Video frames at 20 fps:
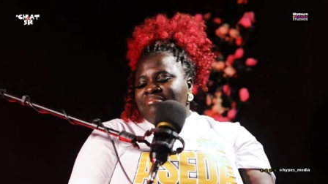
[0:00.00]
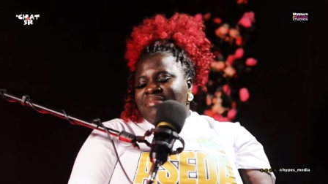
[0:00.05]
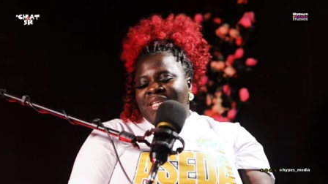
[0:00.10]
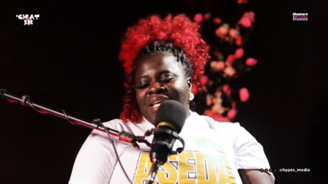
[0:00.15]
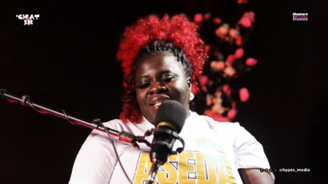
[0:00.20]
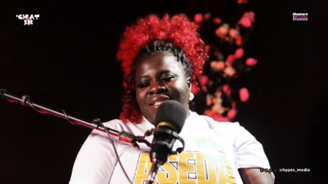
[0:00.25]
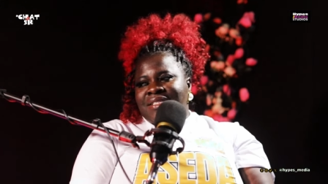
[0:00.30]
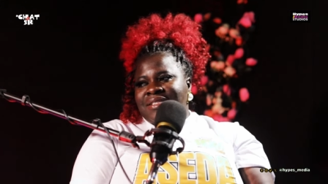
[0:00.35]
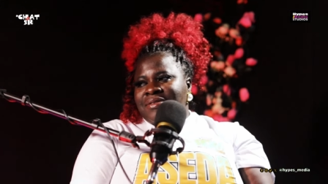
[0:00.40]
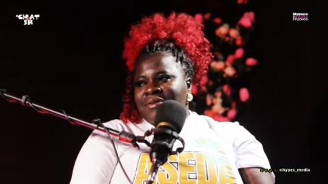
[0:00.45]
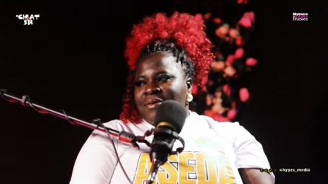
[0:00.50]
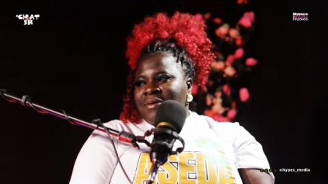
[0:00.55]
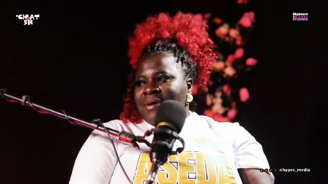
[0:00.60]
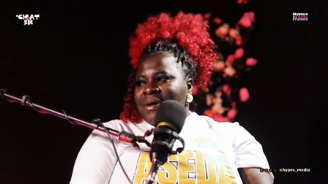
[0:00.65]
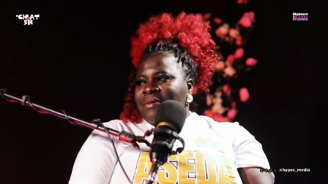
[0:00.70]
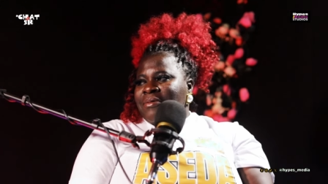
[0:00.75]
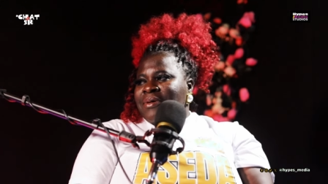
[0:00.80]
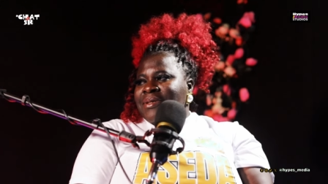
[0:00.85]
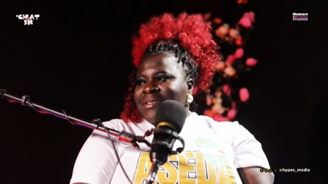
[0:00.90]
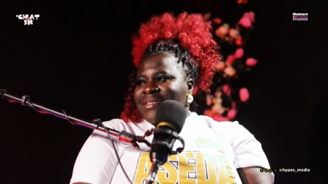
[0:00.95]
That's
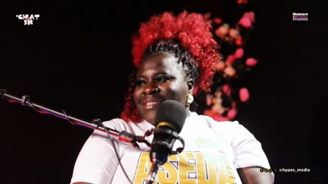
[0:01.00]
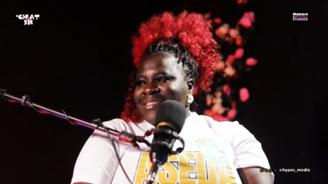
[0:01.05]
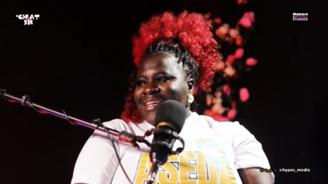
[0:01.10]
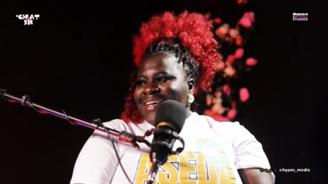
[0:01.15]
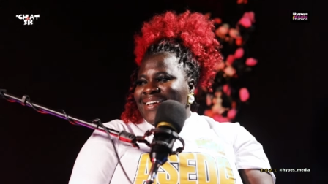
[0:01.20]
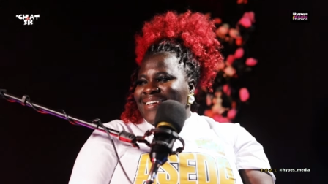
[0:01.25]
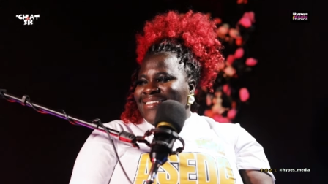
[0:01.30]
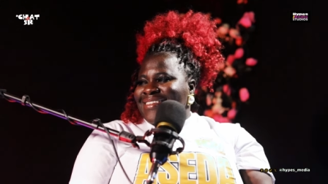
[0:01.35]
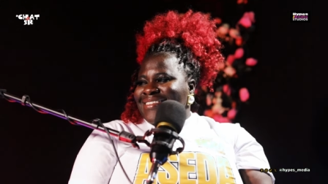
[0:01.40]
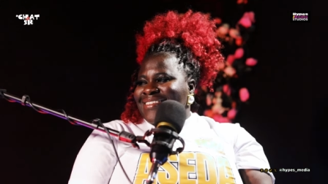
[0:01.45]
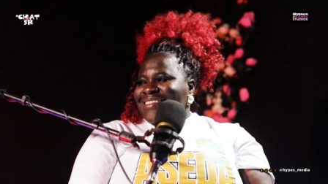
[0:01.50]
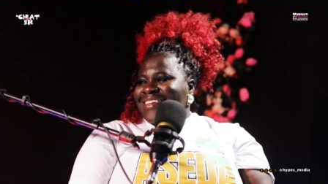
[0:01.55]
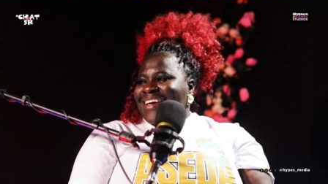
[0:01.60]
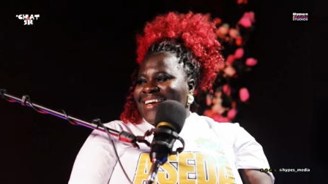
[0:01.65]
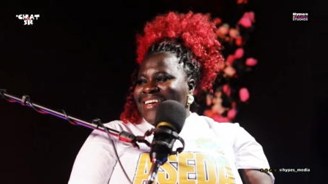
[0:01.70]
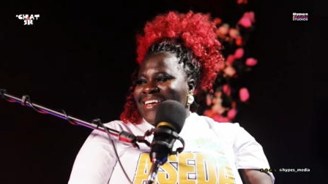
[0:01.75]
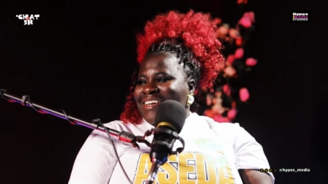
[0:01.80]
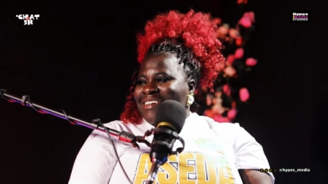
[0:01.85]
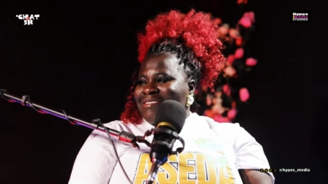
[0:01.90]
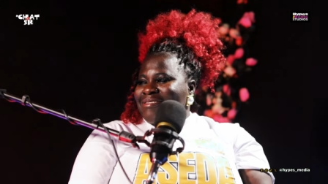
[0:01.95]
all I want to say.
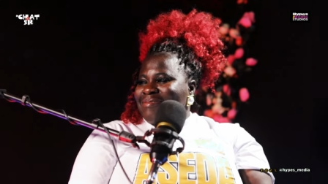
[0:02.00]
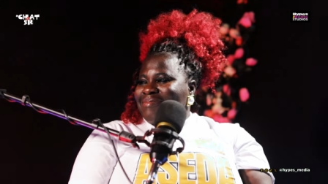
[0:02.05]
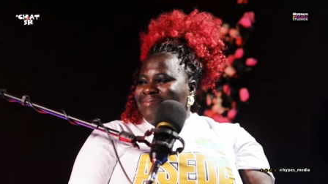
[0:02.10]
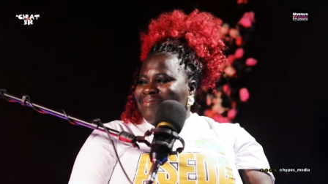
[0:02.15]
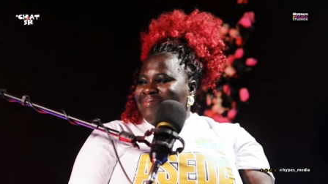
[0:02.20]
Thank you.